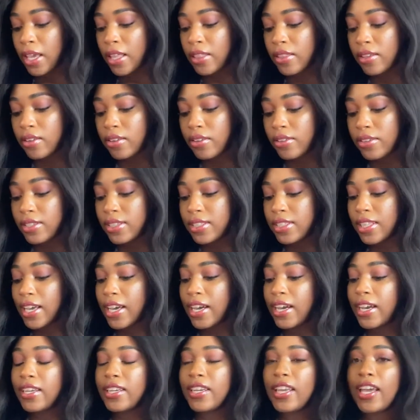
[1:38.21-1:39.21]
And then on the
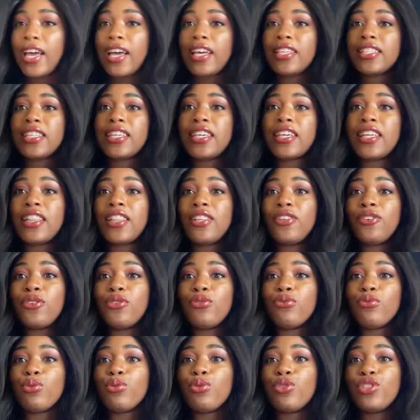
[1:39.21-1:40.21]
side, it has like a
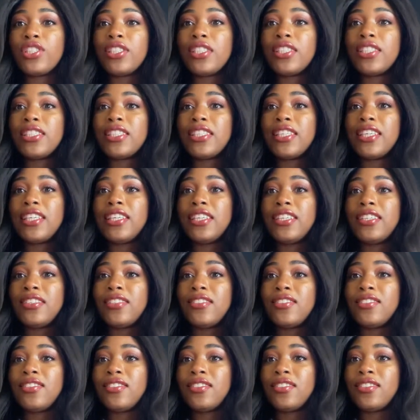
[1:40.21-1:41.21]
little ruching
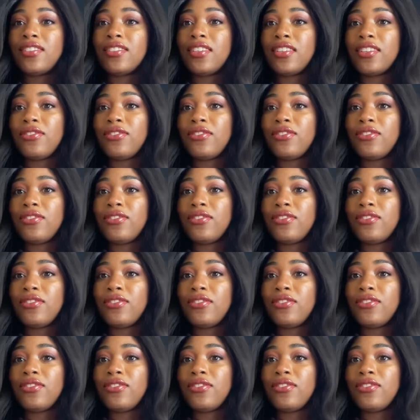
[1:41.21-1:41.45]
sleeves.